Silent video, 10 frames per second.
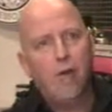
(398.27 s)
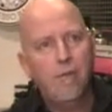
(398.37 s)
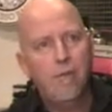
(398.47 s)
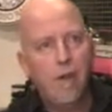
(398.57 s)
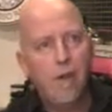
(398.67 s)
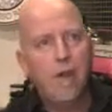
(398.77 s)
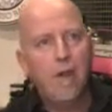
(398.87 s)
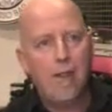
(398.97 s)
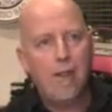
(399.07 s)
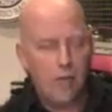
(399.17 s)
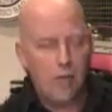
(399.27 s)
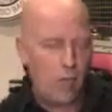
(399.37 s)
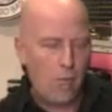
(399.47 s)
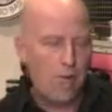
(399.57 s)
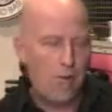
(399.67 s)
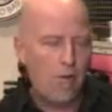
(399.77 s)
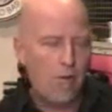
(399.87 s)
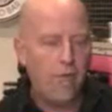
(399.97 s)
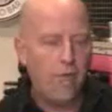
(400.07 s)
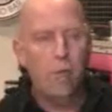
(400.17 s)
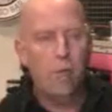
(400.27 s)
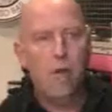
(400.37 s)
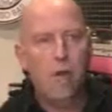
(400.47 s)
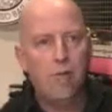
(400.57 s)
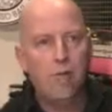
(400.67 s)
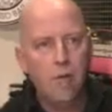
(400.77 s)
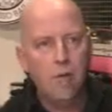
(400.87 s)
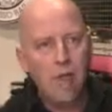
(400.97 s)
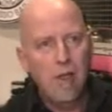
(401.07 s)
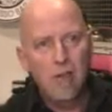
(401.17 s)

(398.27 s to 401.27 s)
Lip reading: At the very end, when the coffee's almost full,